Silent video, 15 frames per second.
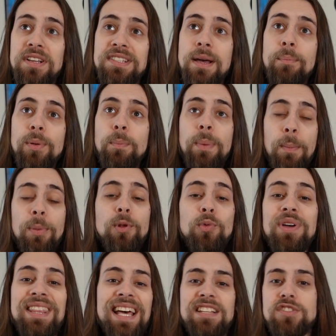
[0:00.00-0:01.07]
example, people
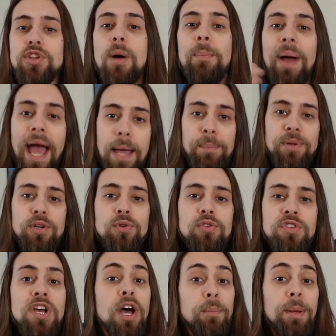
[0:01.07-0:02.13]
with desktop
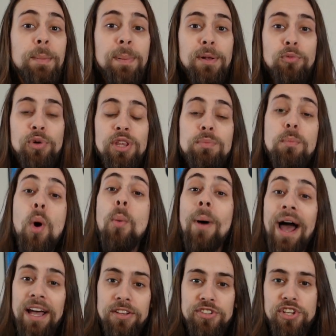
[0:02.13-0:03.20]
APUs, people with
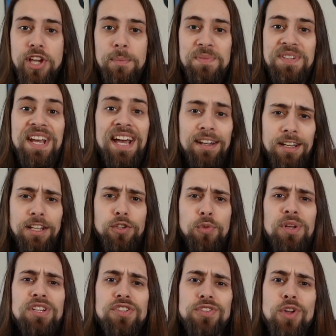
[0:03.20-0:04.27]
mobile chips need to
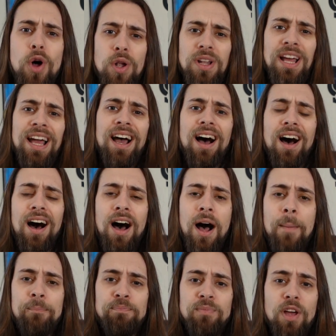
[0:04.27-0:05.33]
install,
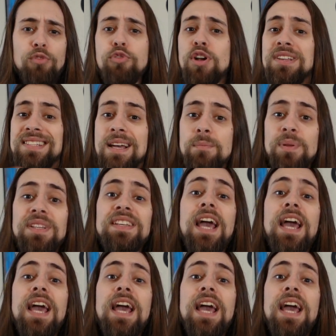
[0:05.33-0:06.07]
for example, the